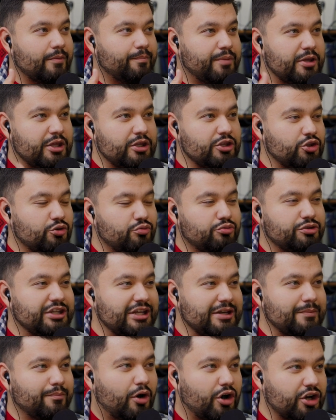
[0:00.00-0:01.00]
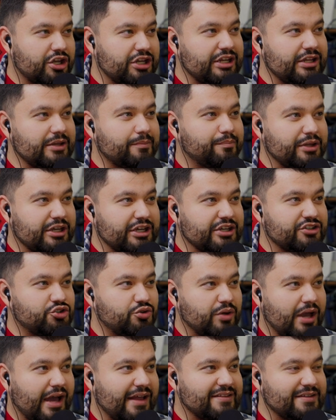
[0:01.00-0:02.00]
you did marketing because
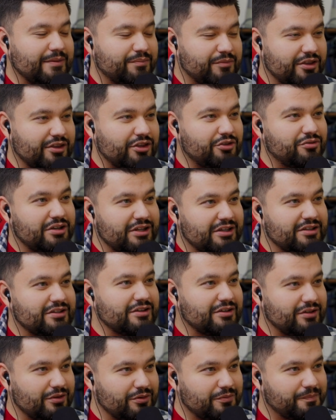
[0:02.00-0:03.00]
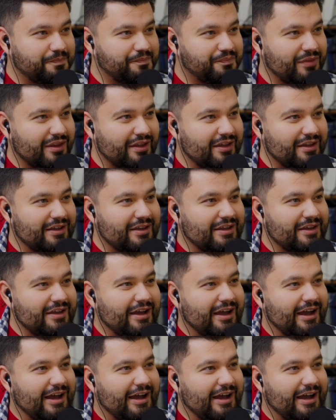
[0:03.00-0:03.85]
you had something that you need to do. Right.